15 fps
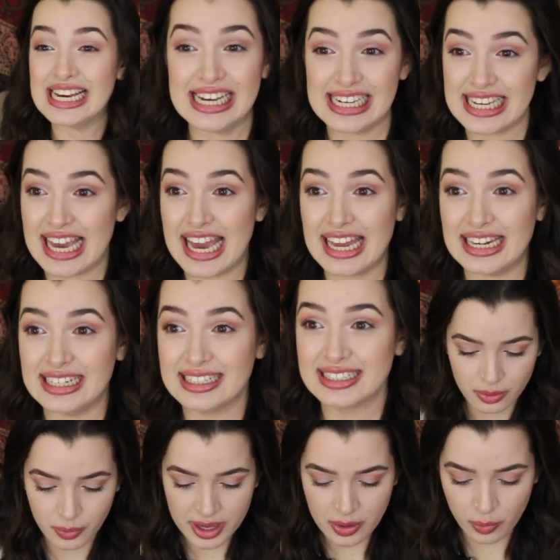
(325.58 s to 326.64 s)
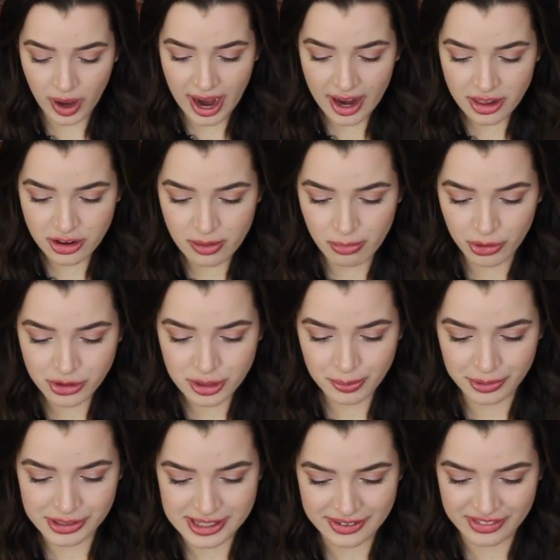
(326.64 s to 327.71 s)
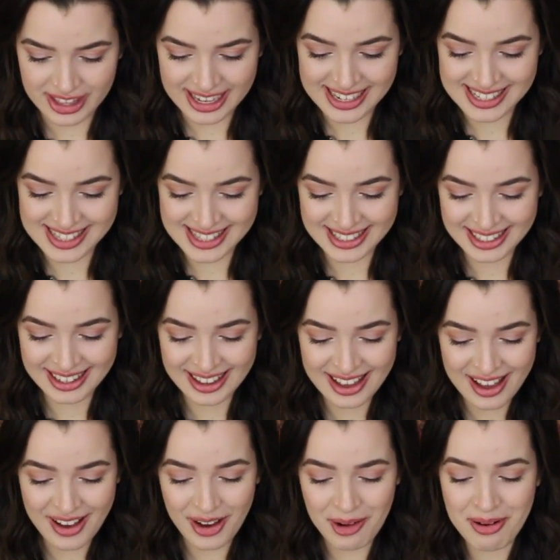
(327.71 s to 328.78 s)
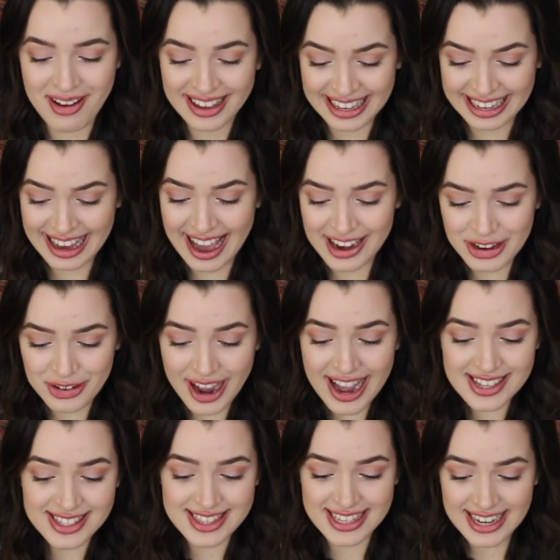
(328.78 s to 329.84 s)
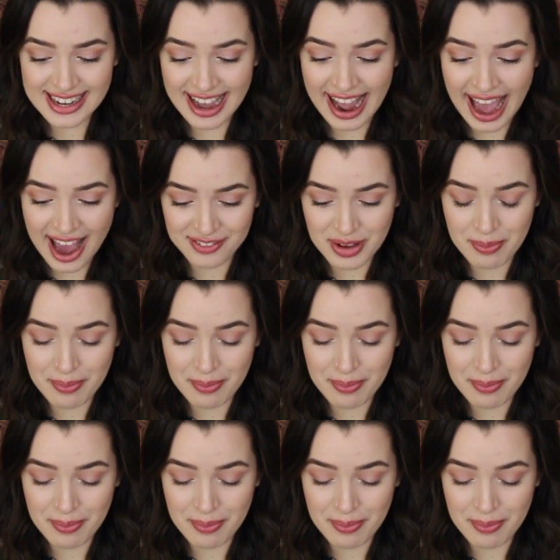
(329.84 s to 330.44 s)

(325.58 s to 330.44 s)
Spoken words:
again. Wait, why are there multiples of this? Oh my god, you guys think I have